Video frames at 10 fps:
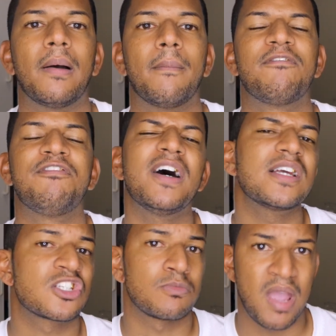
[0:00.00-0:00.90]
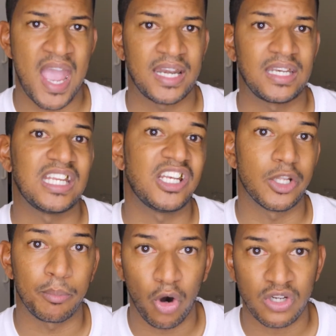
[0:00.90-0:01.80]
first man in
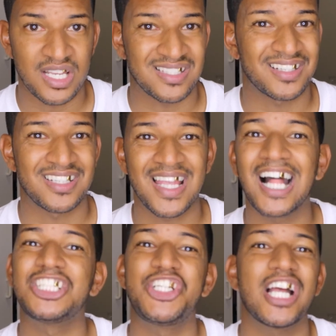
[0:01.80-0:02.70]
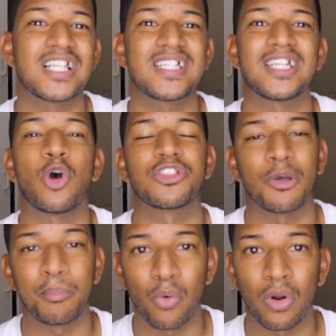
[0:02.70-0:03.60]
the box. As a result, Chelsea got the
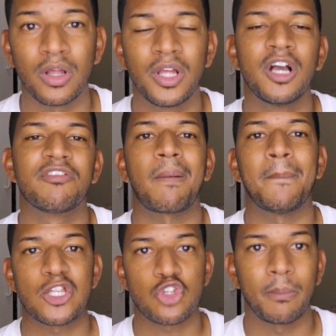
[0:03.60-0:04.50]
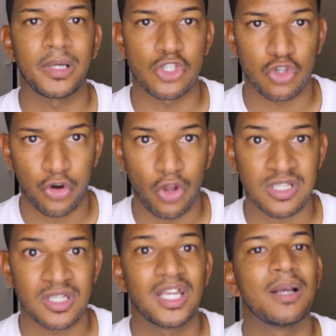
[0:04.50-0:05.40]
ball from McTominay's
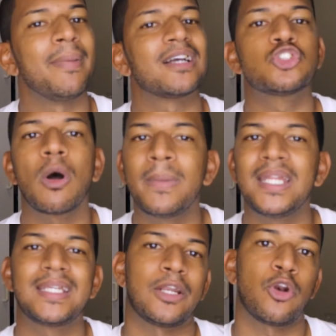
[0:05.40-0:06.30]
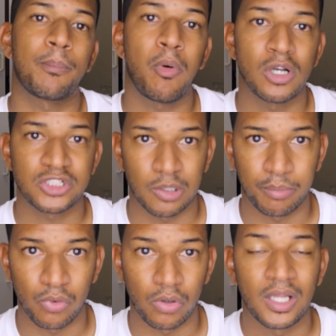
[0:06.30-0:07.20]
cross. McTominay cannot pass the
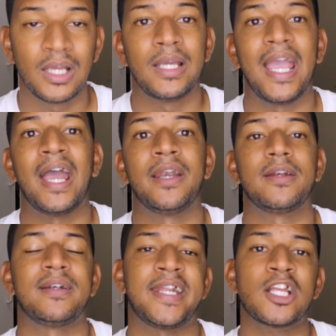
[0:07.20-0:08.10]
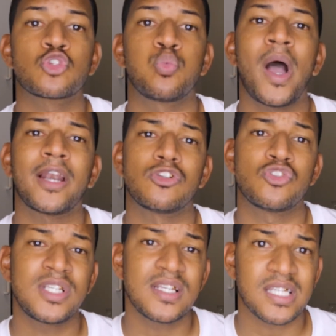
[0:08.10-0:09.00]
ball, and that's what you
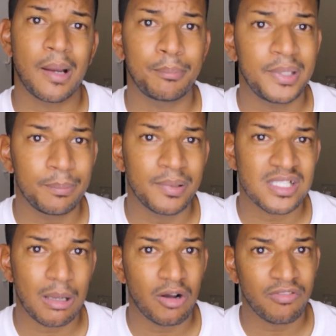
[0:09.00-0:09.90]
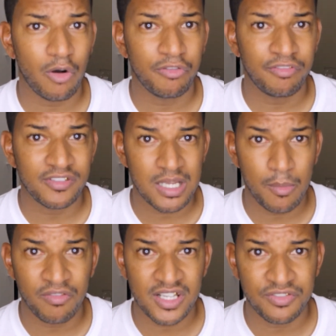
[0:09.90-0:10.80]
see. Some people, some of
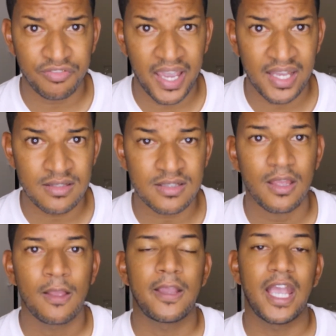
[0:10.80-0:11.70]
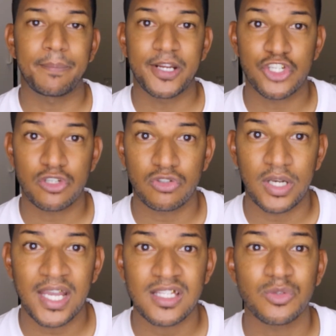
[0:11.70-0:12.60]
us fans at Manchester
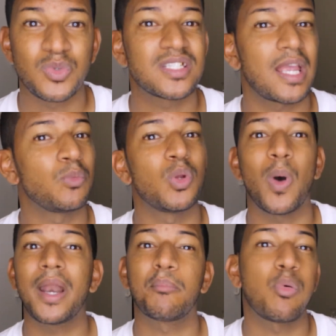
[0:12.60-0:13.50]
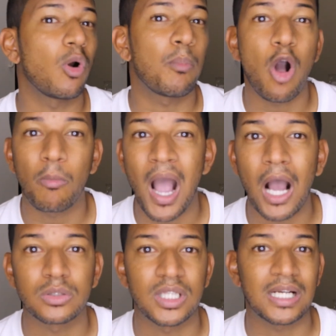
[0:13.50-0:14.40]
United, we're saying we want Paul Pogba
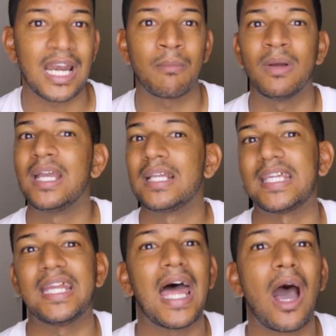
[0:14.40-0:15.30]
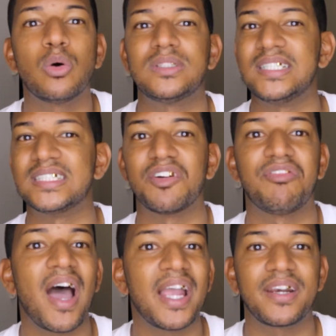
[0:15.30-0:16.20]
out the club. Get out, he's a
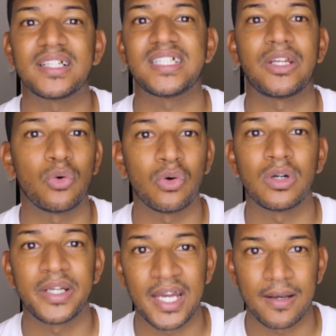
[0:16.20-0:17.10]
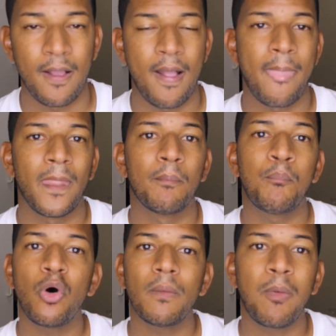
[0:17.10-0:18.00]
virus and all that.
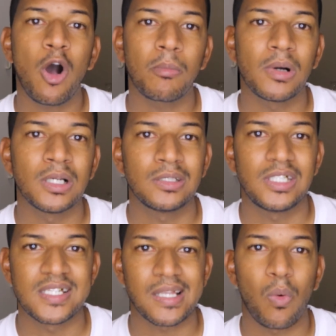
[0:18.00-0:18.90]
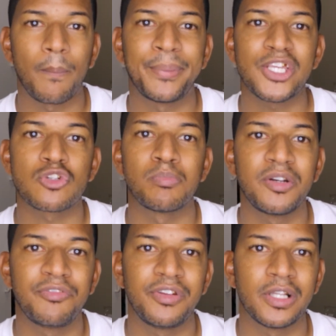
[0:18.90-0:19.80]
Paul Pogba is our best
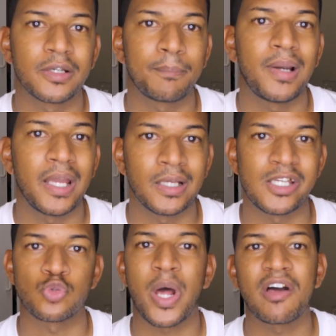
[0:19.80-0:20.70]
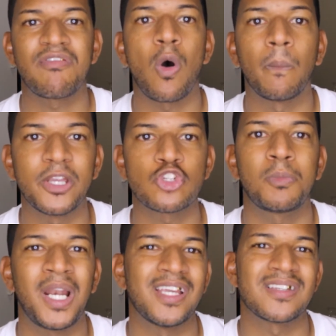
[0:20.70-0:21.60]
midfield player. He's one of our best
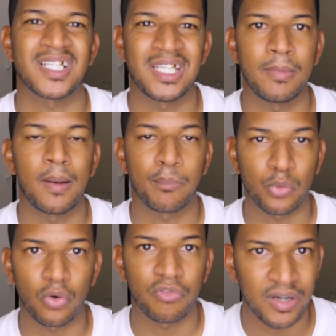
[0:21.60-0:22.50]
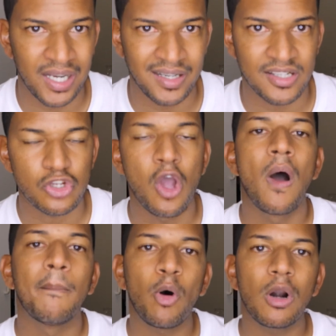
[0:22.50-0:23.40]
players, him and Bruno Fernandes.
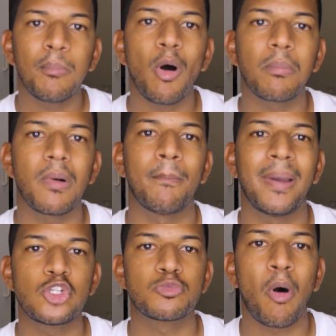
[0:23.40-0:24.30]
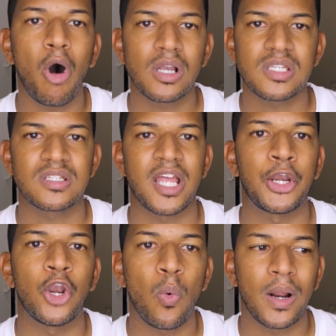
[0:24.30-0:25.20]
Paul Pogba makes passes that
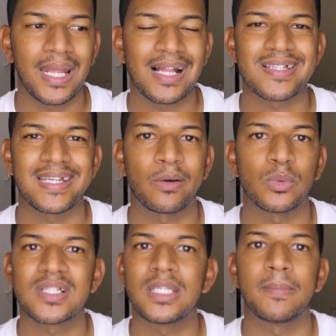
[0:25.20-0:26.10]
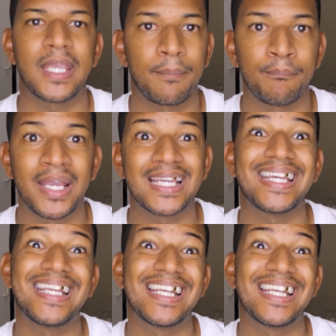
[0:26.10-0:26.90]
no one else in our team can make,